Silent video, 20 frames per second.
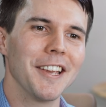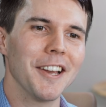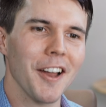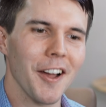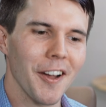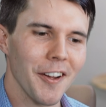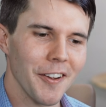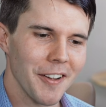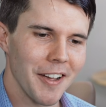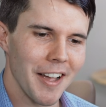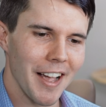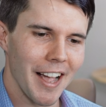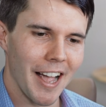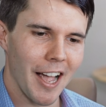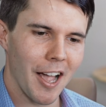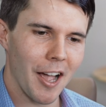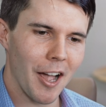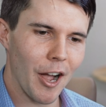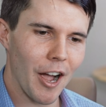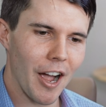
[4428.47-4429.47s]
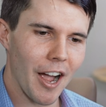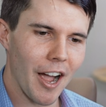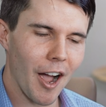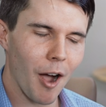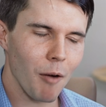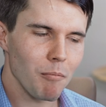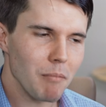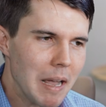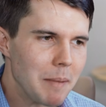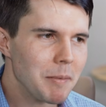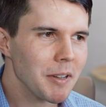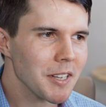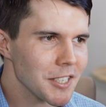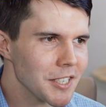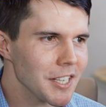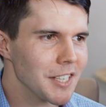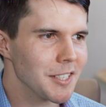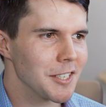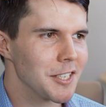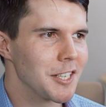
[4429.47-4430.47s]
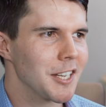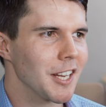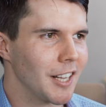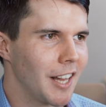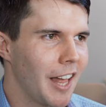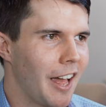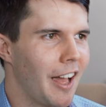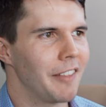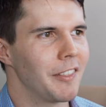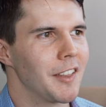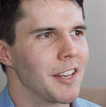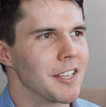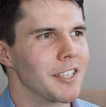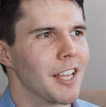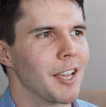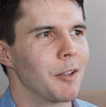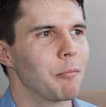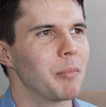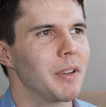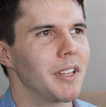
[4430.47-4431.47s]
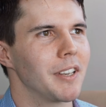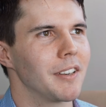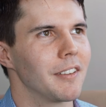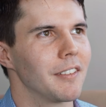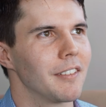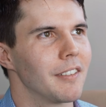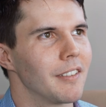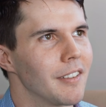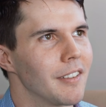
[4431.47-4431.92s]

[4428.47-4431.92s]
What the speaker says: You know, maybe I just need to chill out. And then it's like, but